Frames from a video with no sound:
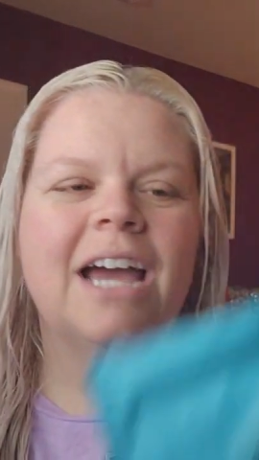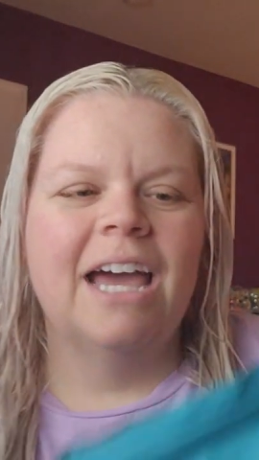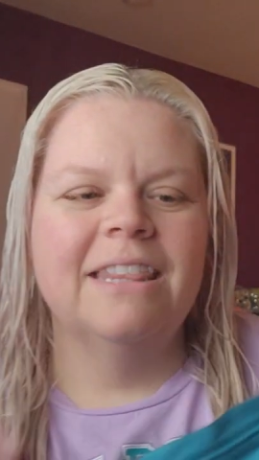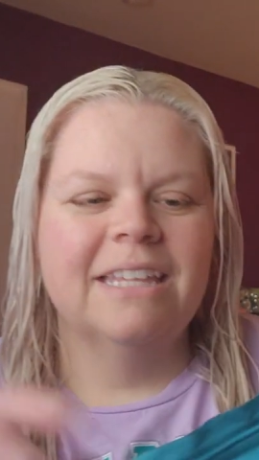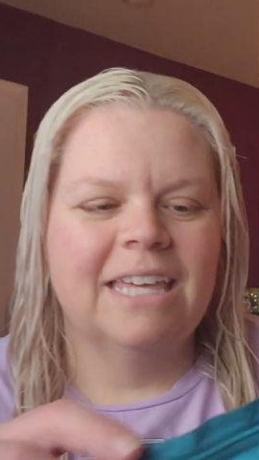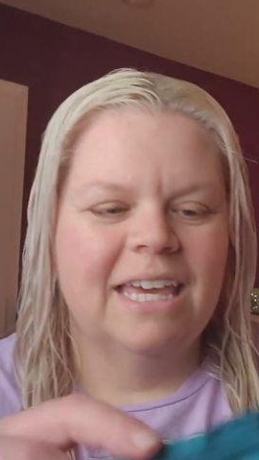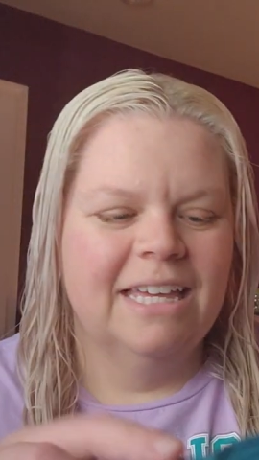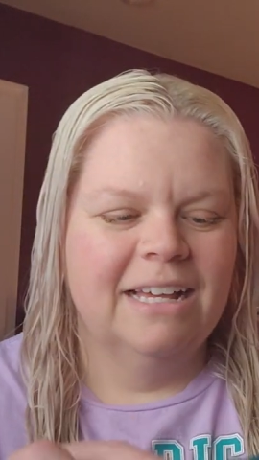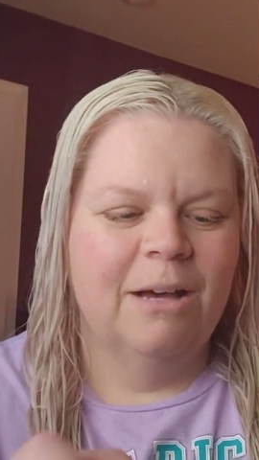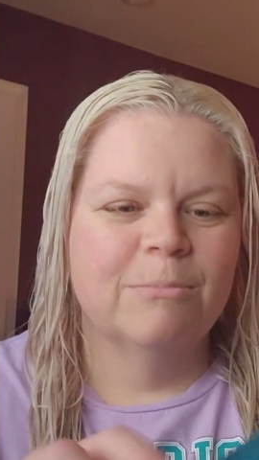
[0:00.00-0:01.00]
And the
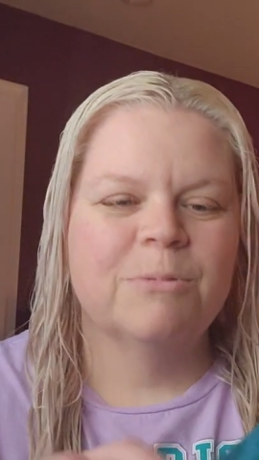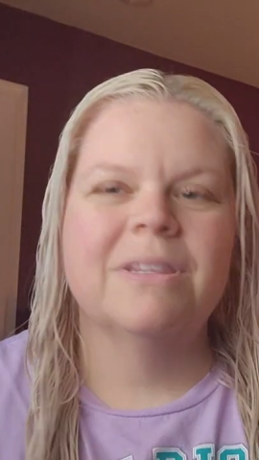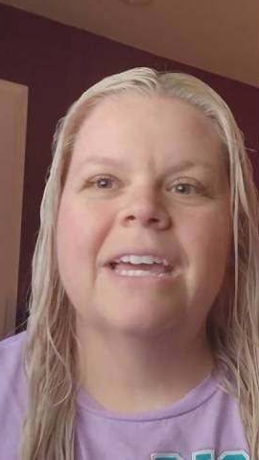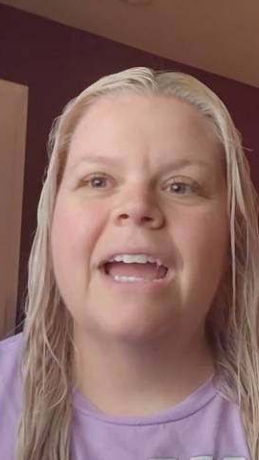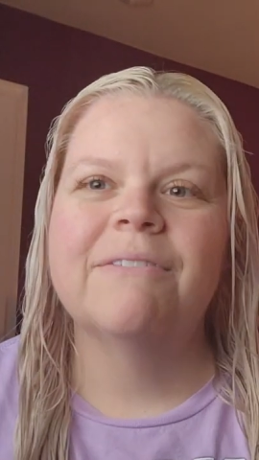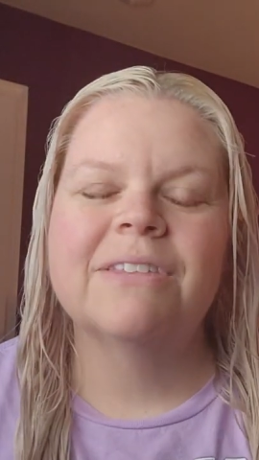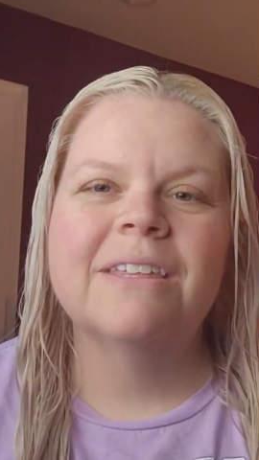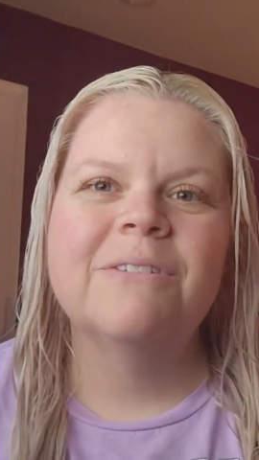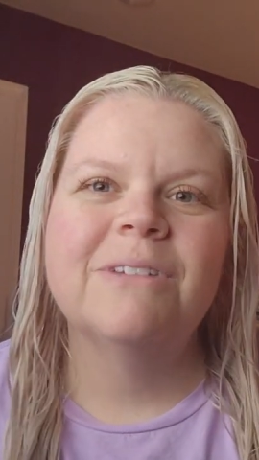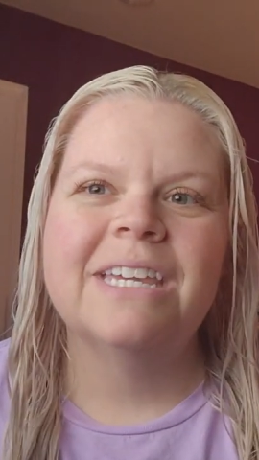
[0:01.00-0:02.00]
kit comes with like
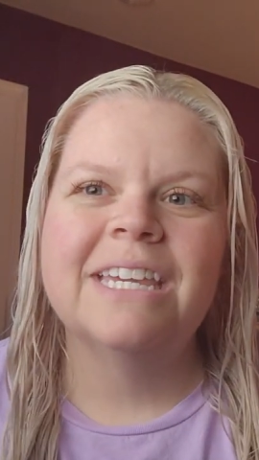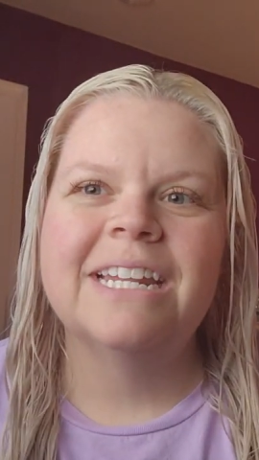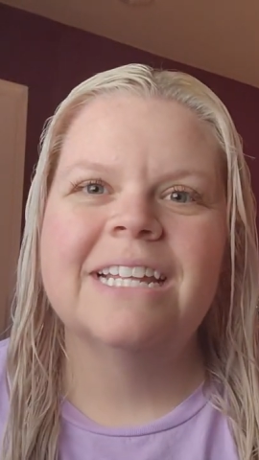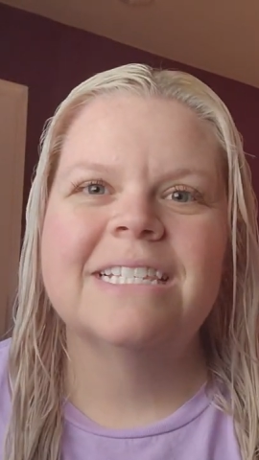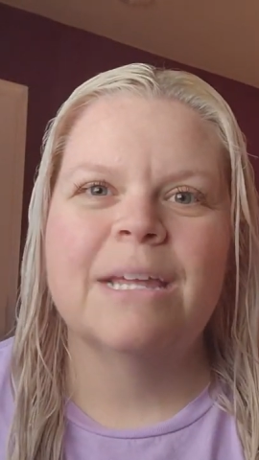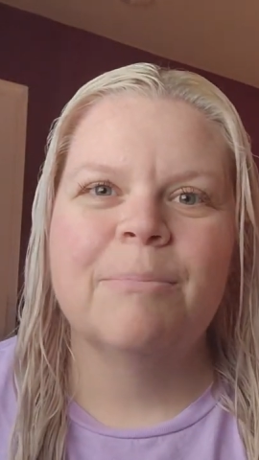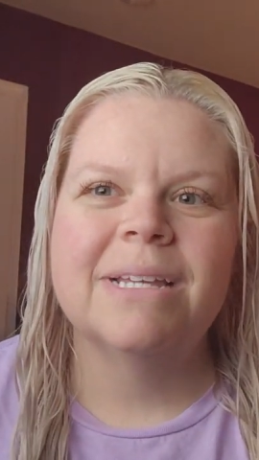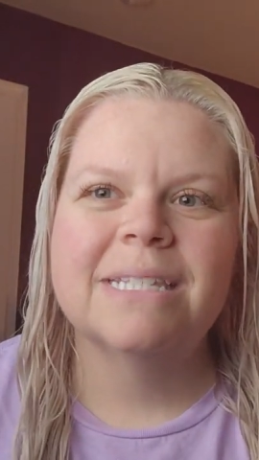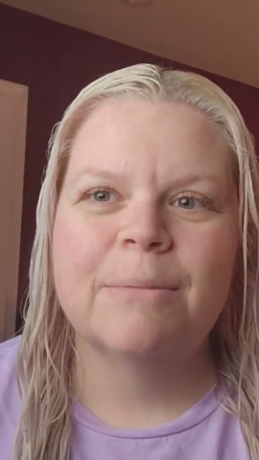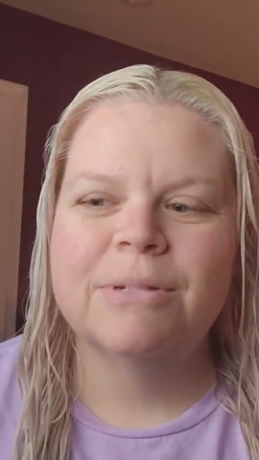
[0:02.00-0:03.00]
everything you need and
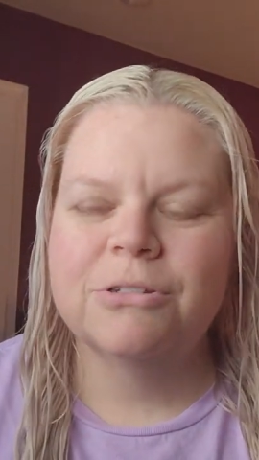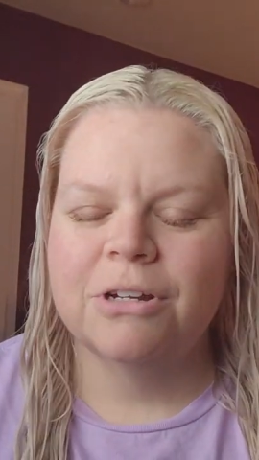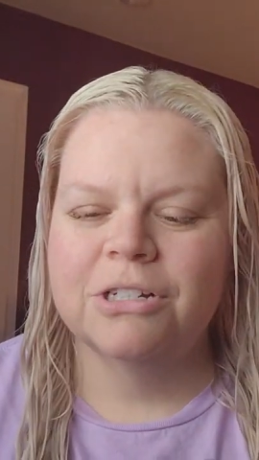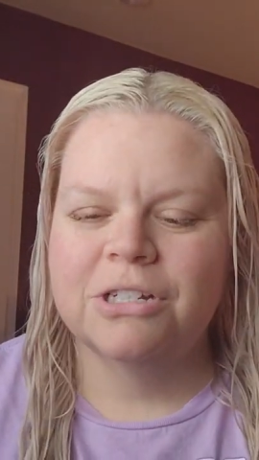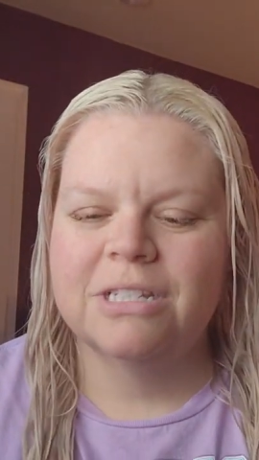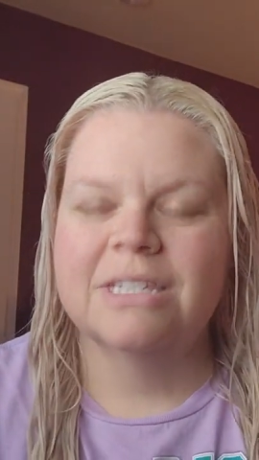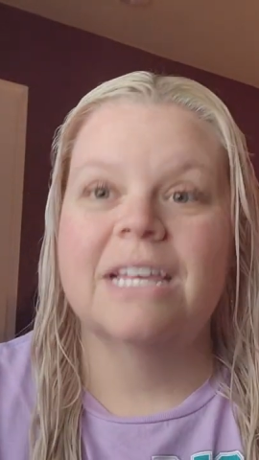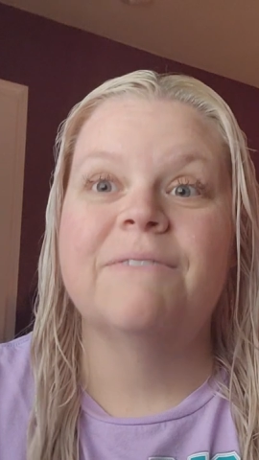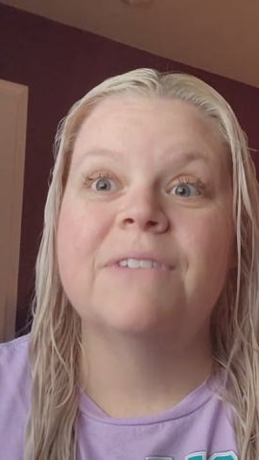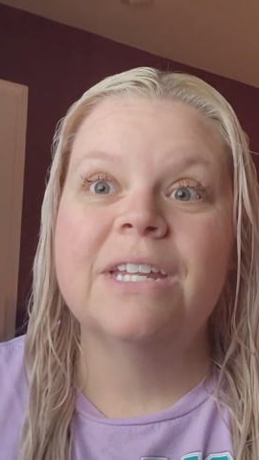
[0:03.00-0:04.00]
step-by-step -step instructions,
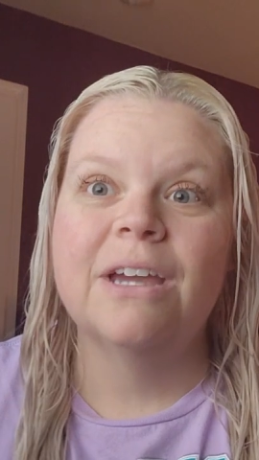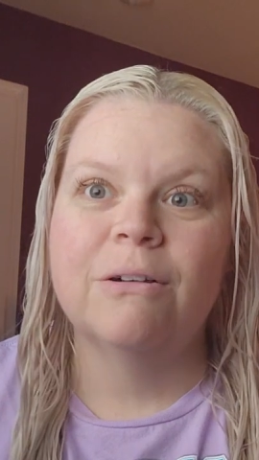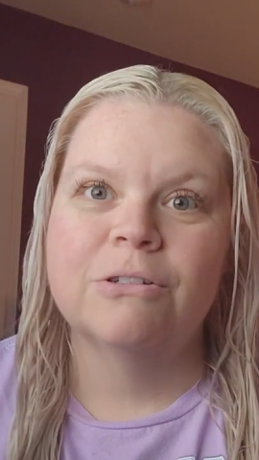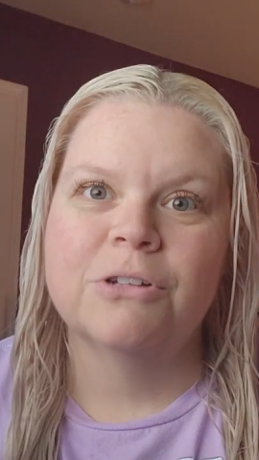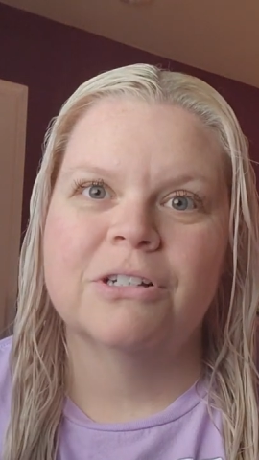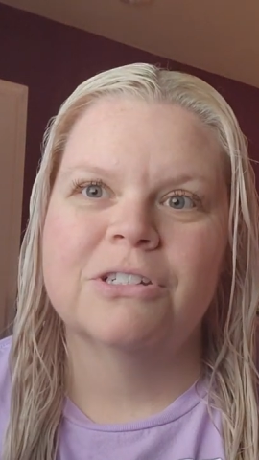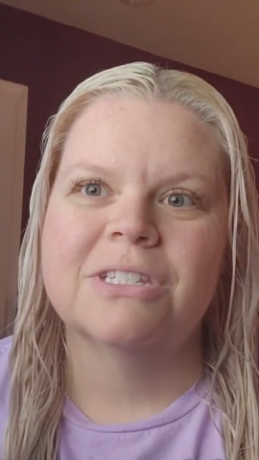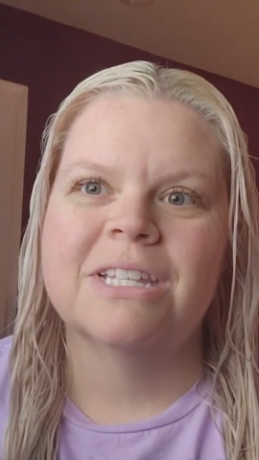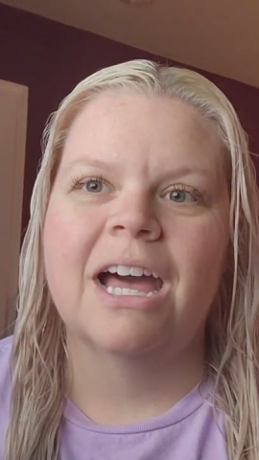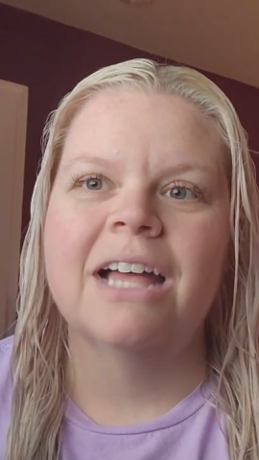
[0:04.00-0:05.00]
like video
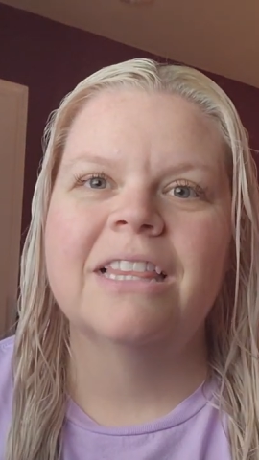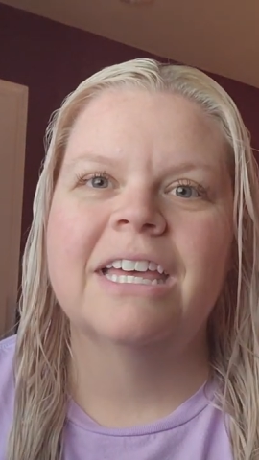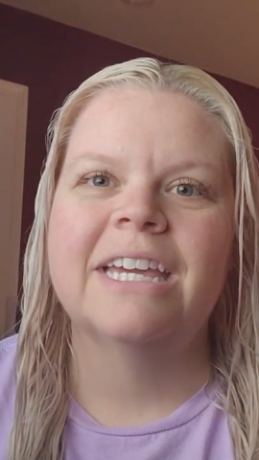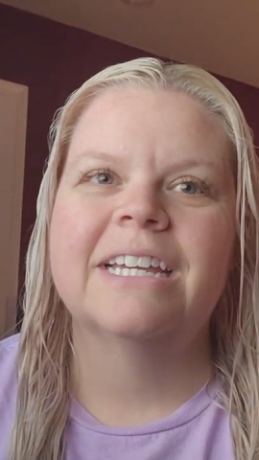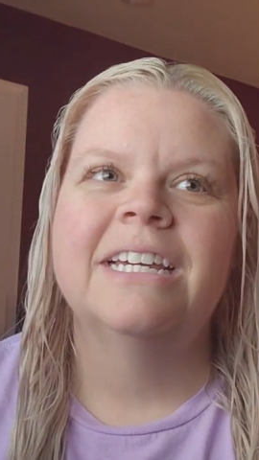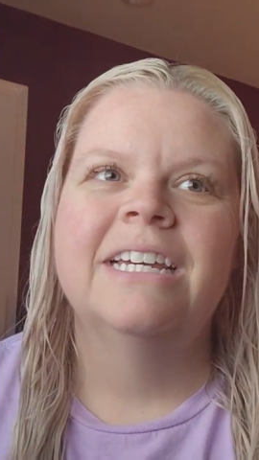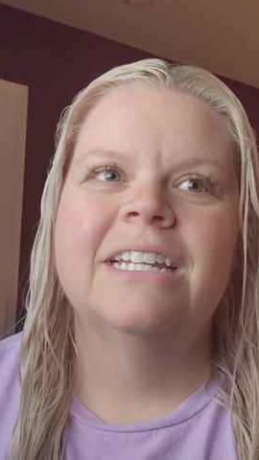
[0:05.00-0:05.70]
instructions, not like,